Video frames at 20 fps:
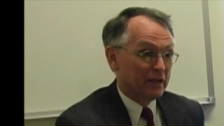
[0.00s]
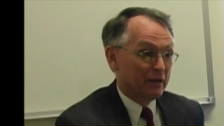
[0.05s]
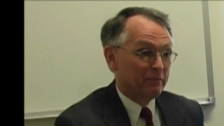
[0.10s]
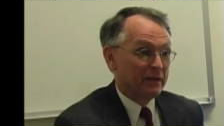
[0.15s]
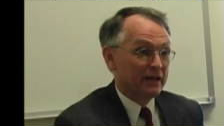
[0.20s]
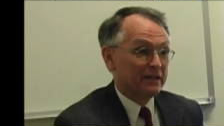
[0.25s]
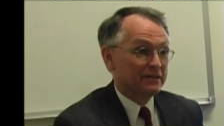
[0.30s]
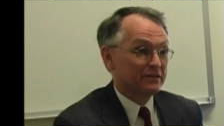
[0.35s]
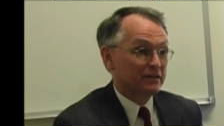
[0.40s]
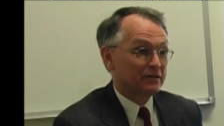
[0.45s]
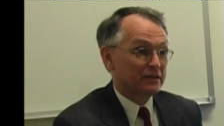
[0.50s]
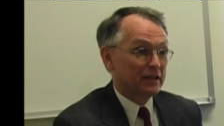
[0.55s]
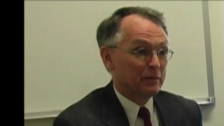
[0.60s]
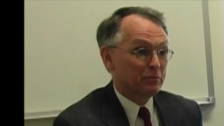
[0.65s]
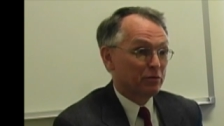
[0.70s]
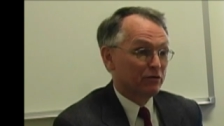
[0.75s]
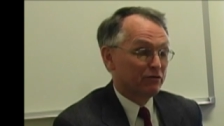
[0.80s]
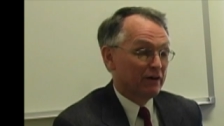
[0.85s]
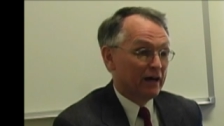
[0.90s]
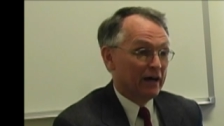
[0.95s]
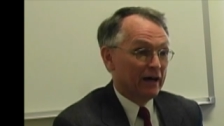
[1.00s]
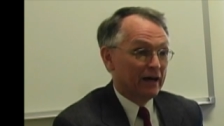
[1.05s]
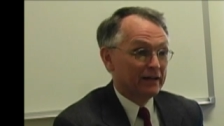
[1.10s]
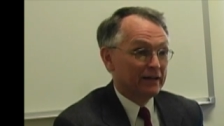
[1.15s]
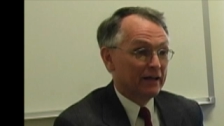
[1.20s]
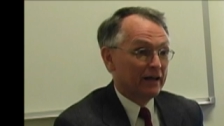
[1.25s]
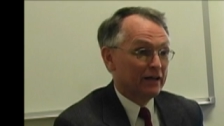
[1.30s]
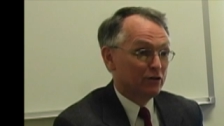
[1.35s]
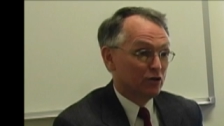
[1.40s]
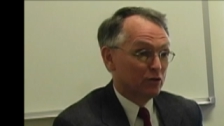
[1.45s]
That means that they
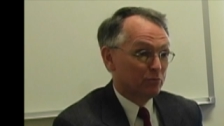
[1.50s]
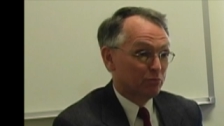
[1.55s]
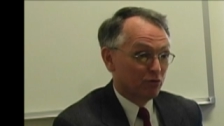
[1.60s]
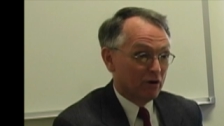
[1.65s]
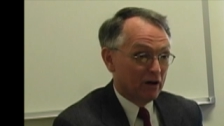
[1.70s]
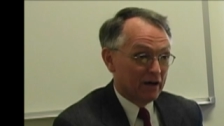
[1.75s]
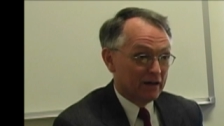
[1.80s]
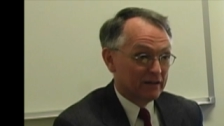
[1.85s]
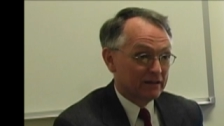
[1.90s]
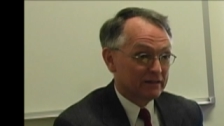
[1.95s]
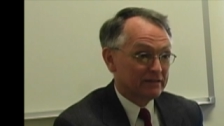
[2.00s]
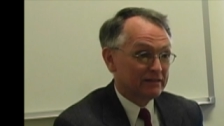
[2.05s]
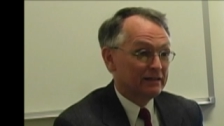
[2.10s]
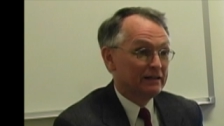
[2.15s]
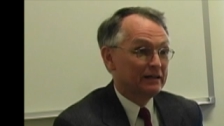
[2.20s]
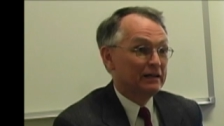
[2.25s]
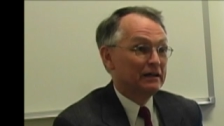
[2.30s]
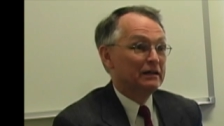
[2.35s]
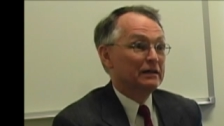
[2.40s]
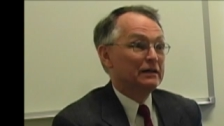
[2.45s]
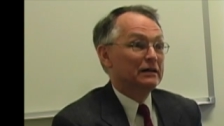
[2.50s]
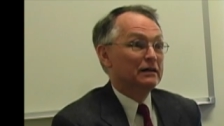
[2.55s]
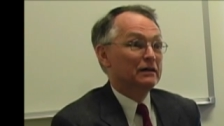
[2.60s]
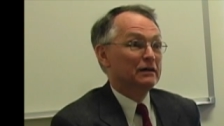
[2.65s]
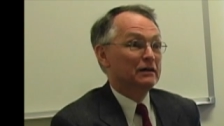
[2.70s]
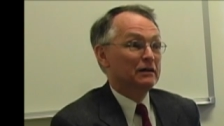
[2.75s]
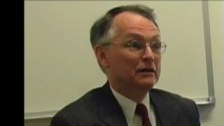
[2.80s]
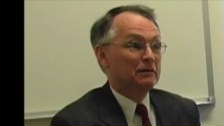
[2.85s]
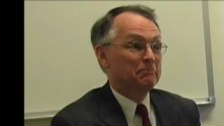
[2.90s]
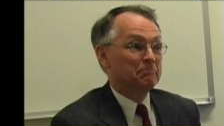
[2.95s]
provide a good product,
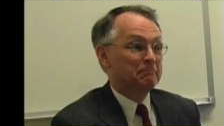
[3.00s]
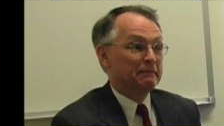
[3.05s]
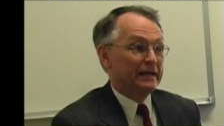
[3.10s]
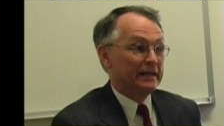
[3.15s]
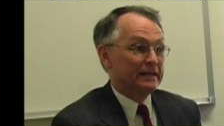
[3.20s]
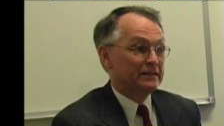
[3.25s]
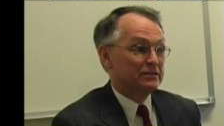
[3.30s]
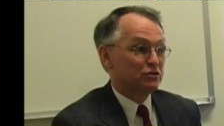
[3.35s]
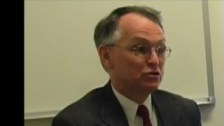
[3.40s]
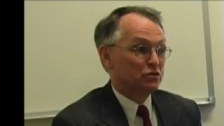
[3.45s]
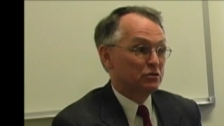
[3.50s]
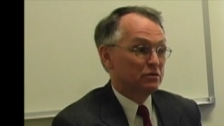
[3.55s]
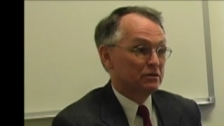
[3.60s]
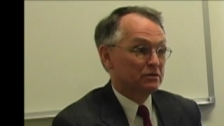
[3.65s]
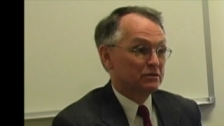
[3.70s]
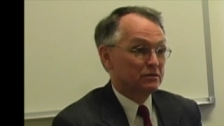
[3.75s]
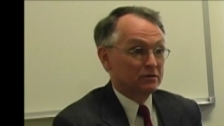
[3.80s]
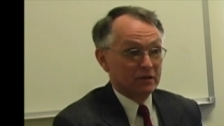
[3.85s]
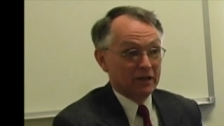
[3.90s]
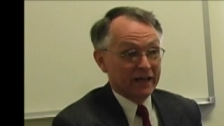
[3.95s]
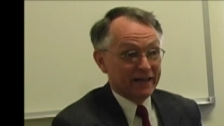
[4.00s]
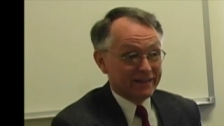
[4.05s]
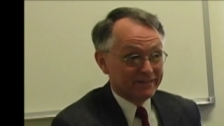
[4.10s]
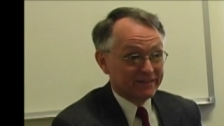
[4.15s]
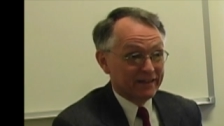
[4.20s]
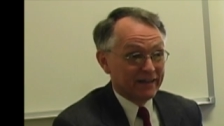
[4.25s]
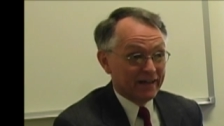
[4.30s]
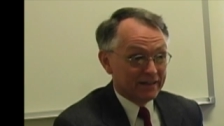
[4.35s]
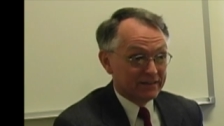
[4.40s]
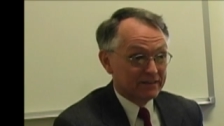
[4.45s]
um, and students
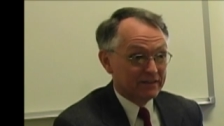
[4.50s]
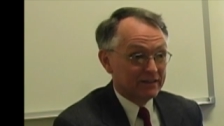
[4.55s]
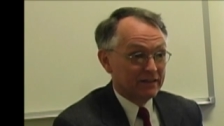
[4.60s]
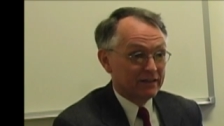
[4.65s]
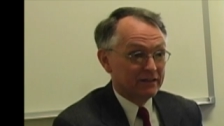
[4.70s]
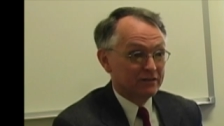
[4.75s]
like that.